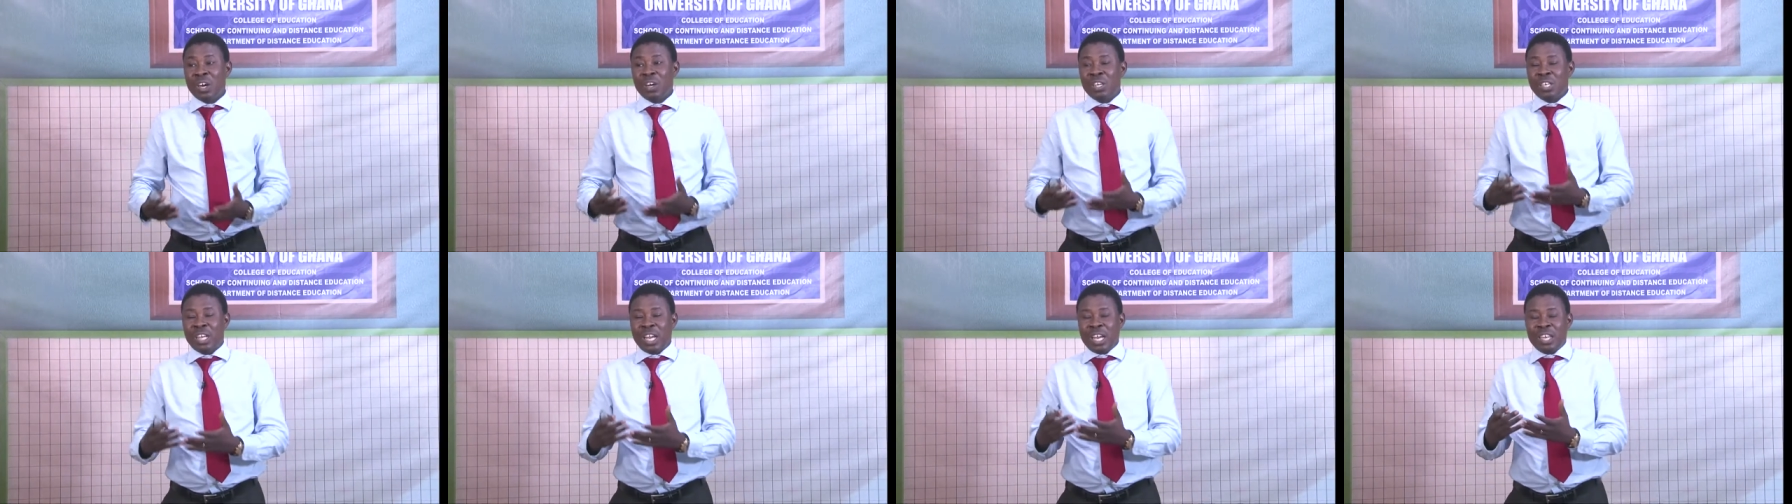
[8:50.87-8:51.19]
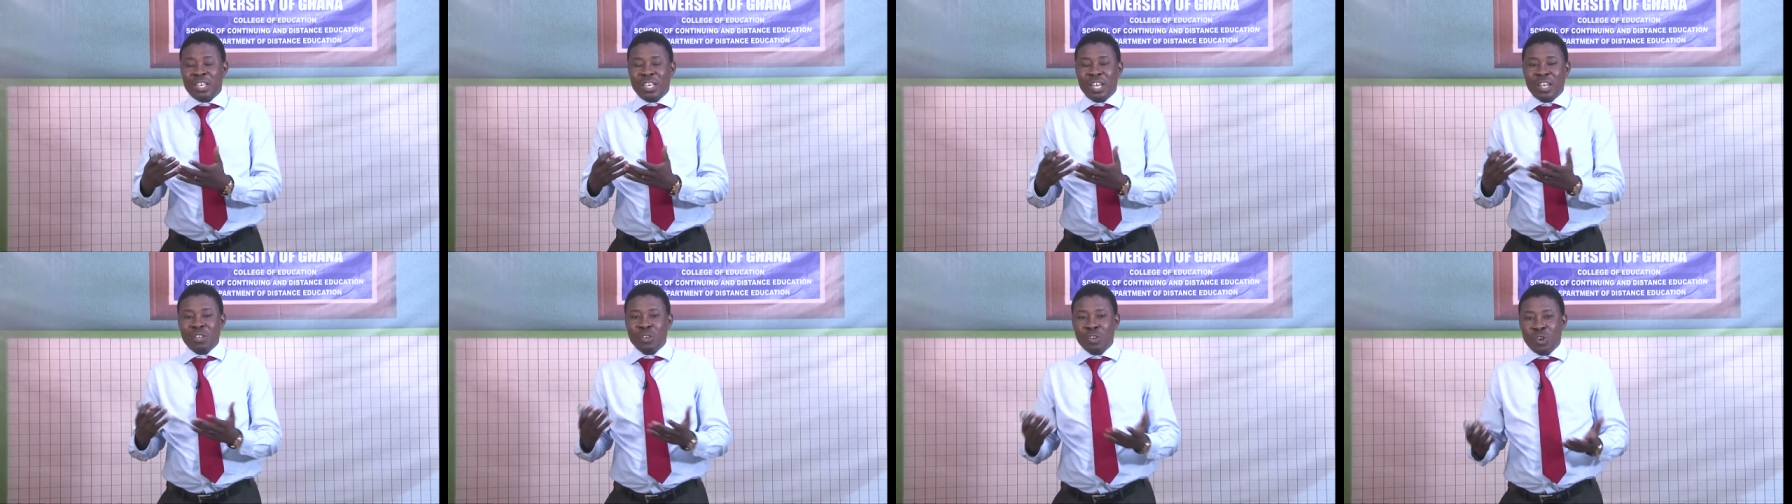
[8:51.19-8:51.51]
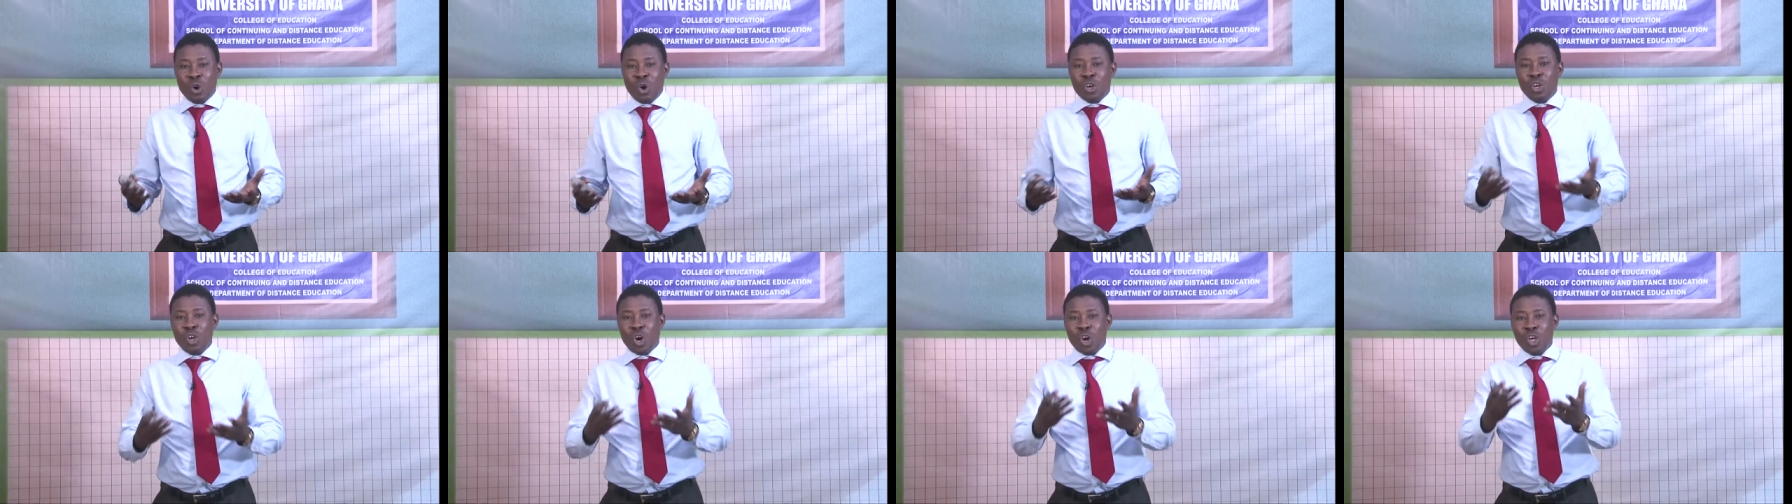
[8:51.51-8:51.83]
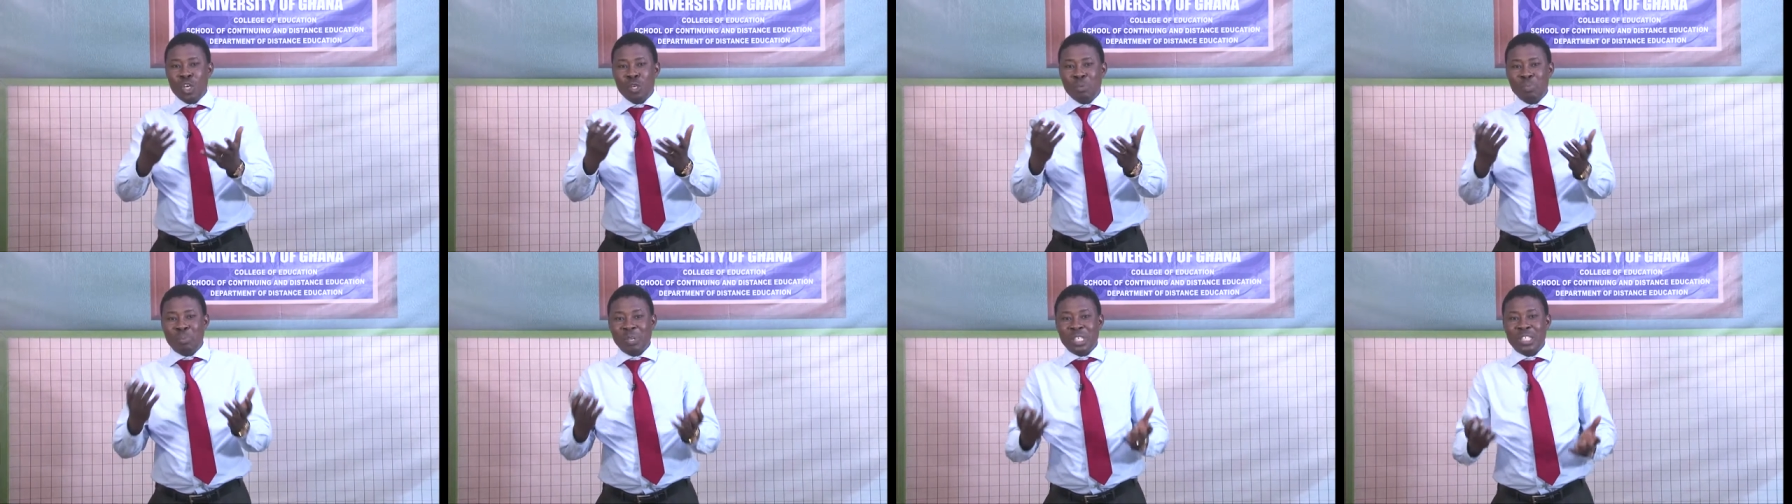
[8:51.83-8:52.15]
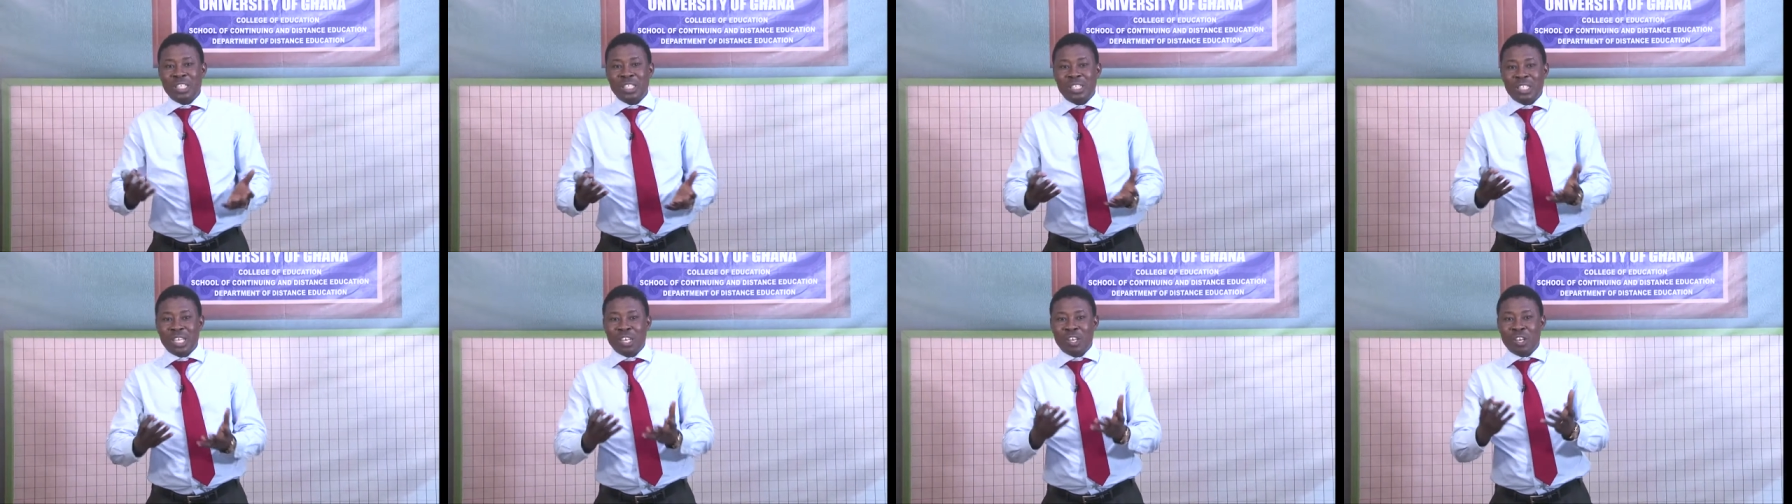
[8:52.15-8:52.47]
The, the you know, the
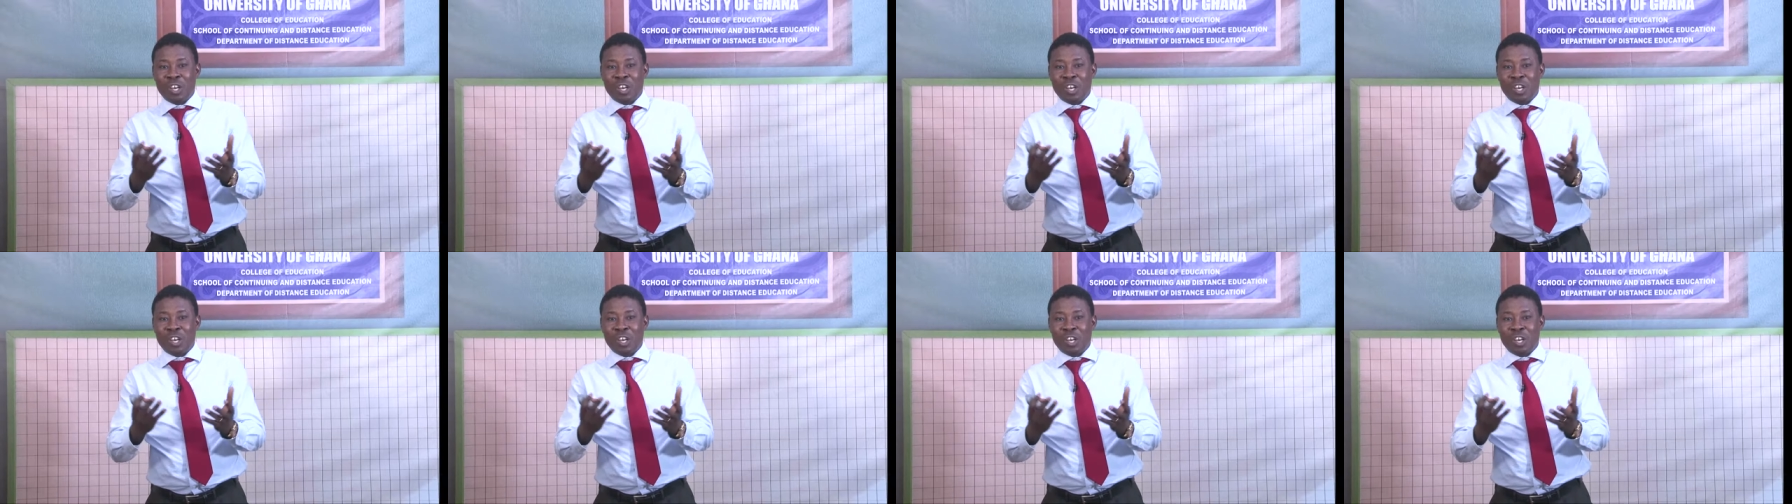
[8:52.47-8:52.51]
Olympics is a